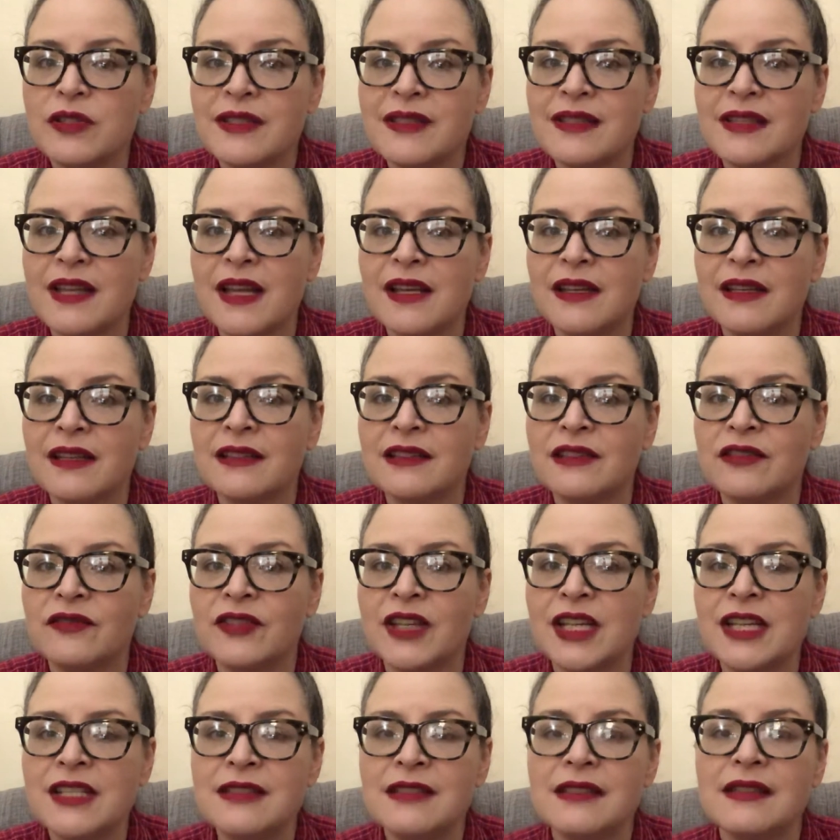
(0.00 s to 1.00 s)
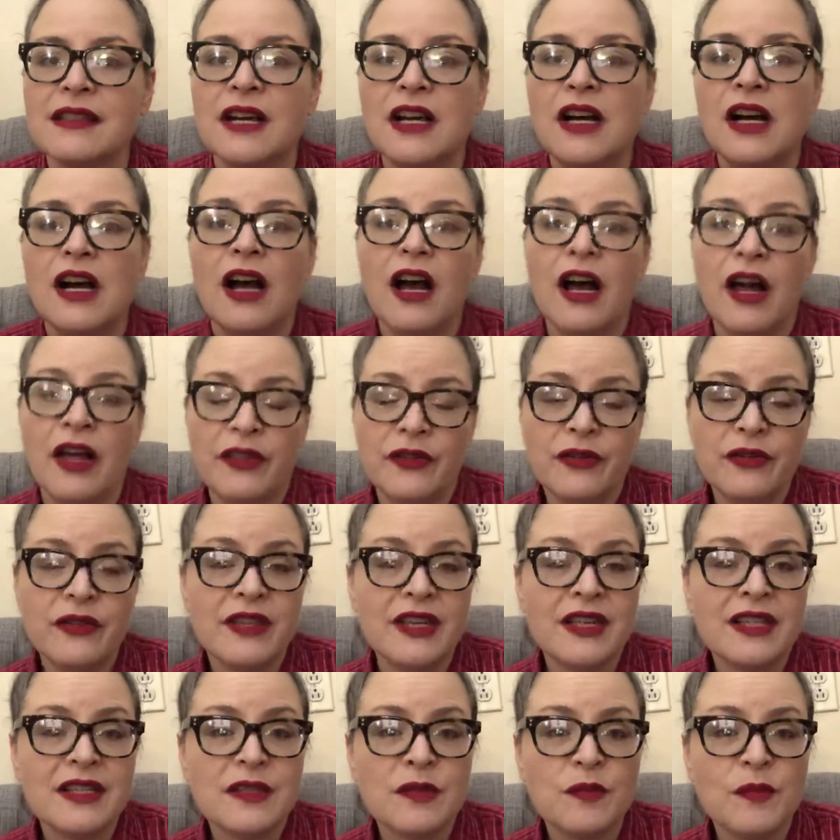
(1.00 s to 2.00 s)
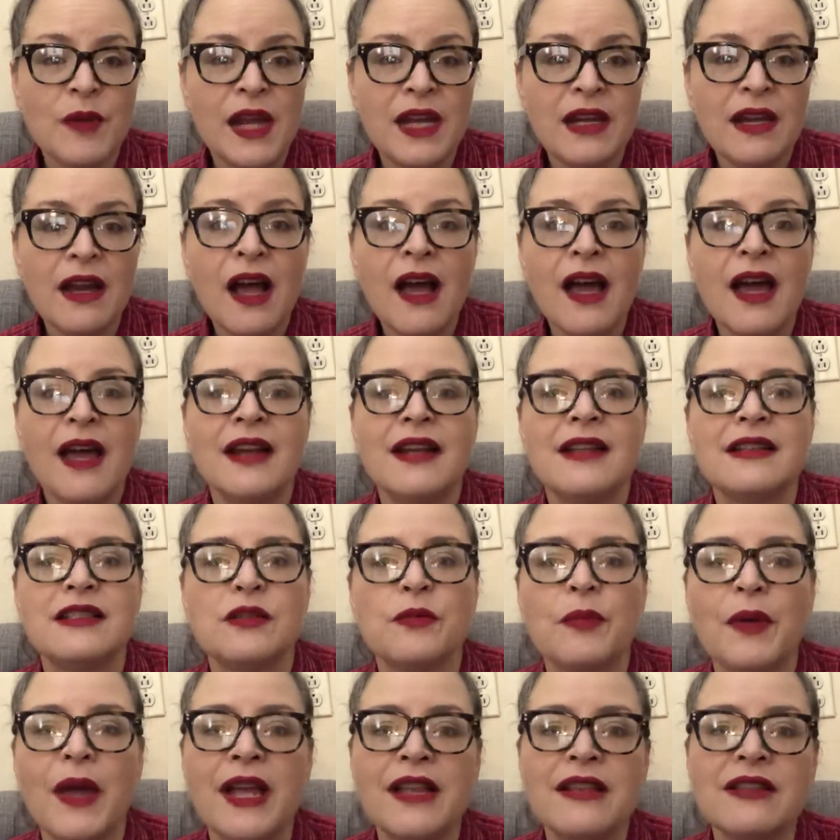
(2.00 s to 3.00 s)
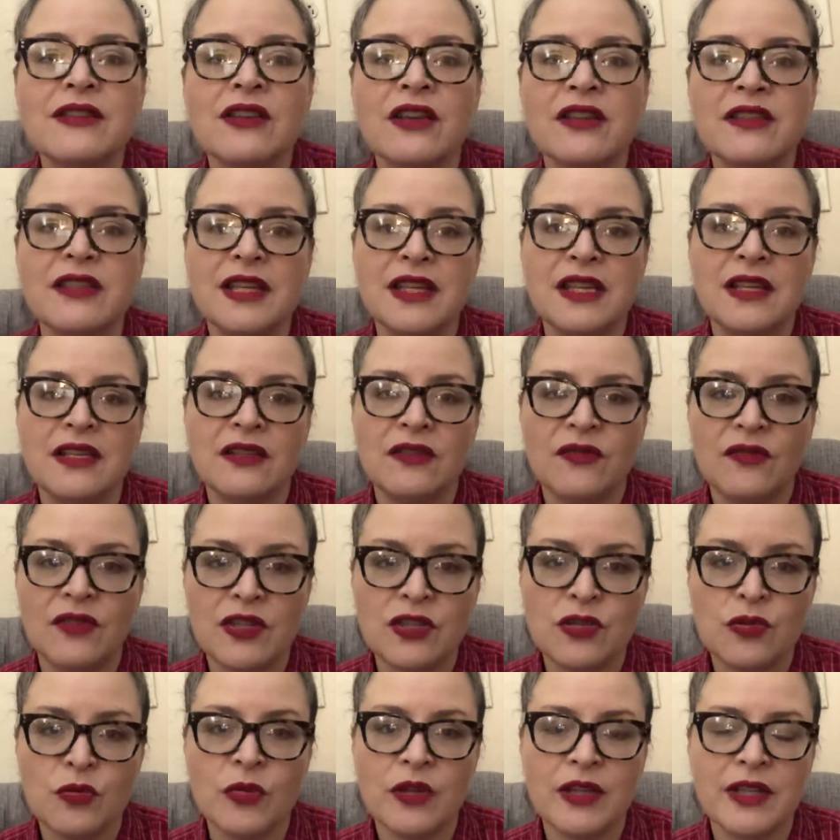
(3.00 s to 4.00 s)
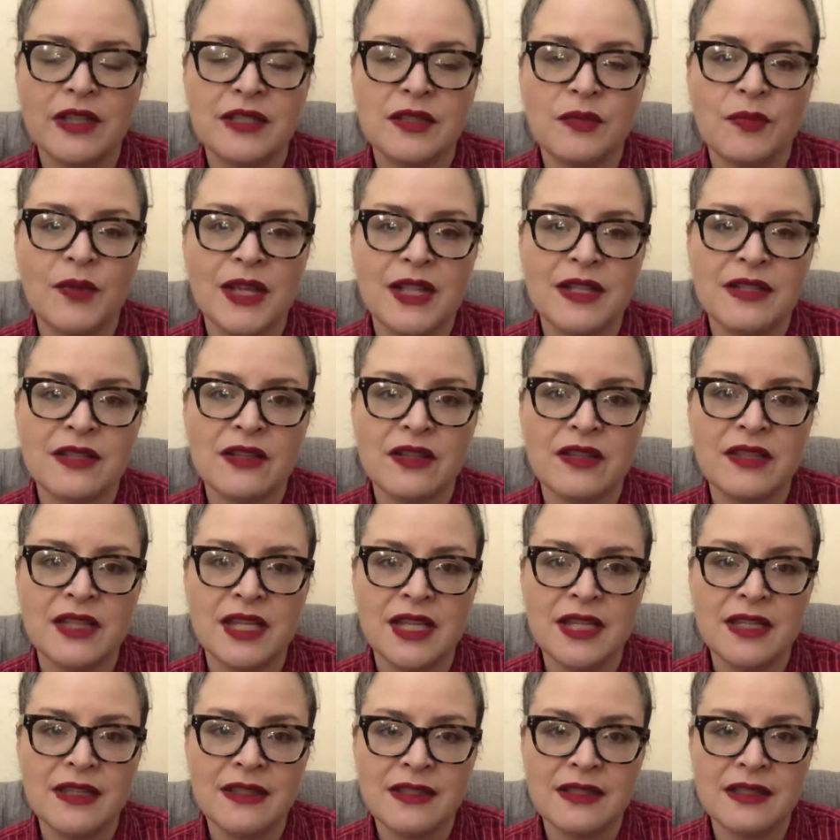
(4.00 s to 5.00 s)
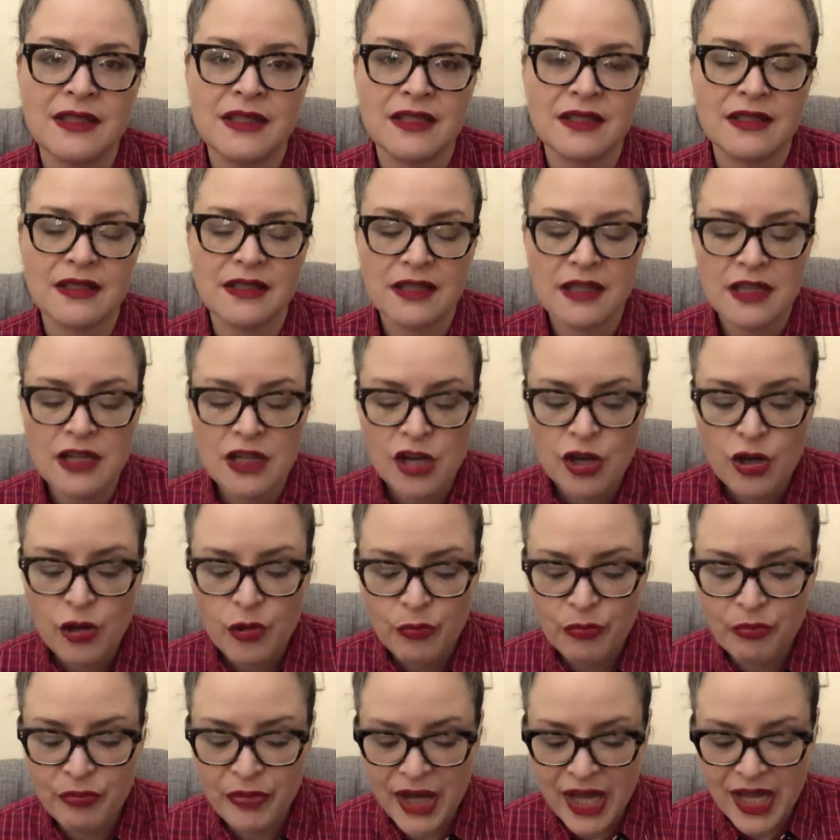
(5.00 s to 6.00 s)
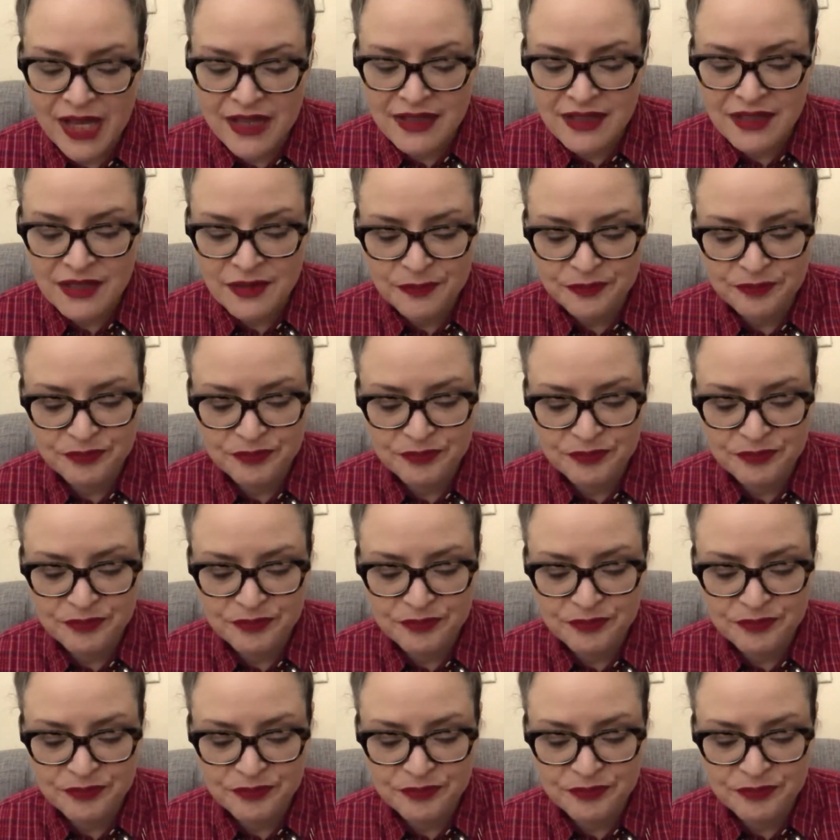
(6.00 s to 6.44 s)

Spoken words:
psychic events, other things may not. It depends on the individual, it depends on the instance. But